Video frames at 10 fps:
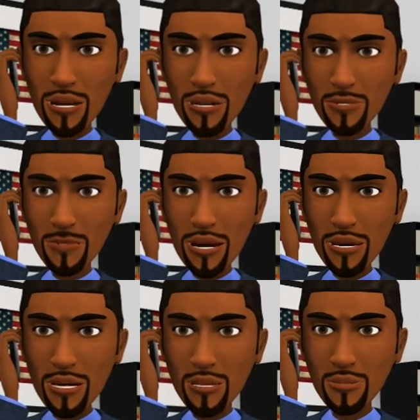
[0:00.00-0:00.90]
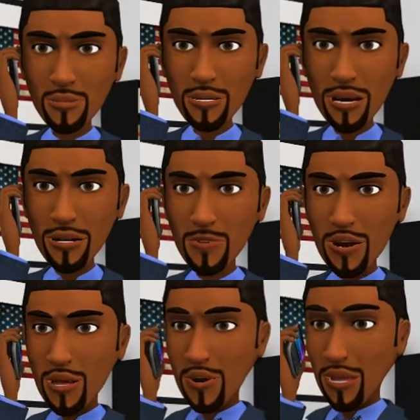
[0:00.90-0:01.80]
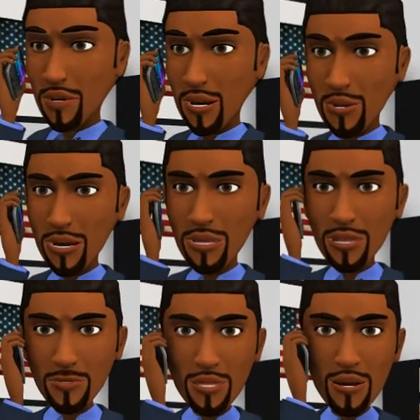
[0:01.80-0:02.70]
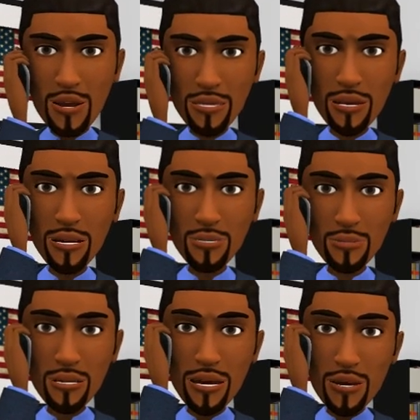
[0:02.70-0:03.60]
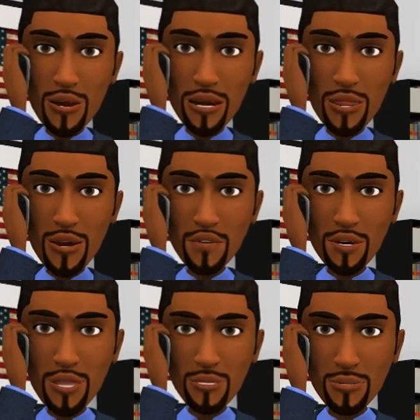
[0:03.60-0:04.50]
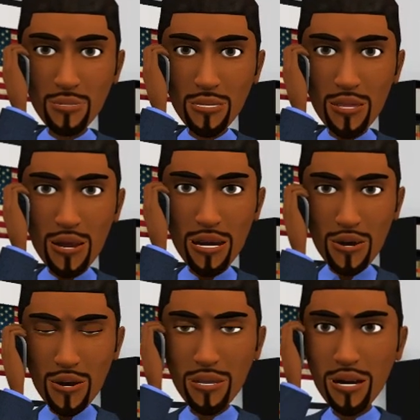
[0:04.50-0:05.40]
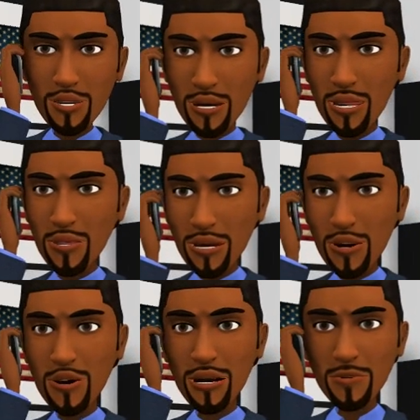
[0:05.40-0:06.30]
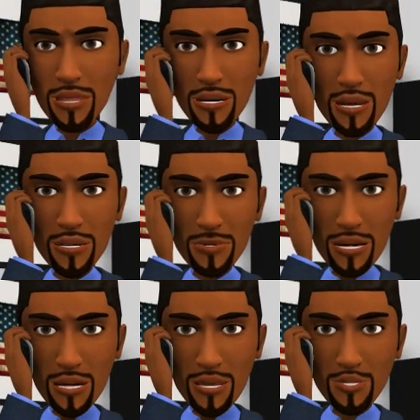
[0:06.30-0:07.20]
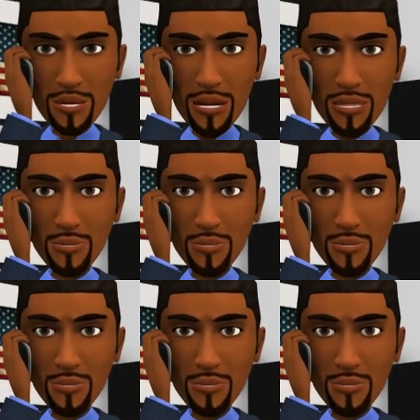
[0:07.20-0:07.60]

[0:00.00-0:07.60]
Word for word: This is Michael. I'm with one of our customers, Jose, and going over the acquisition requirements documentation.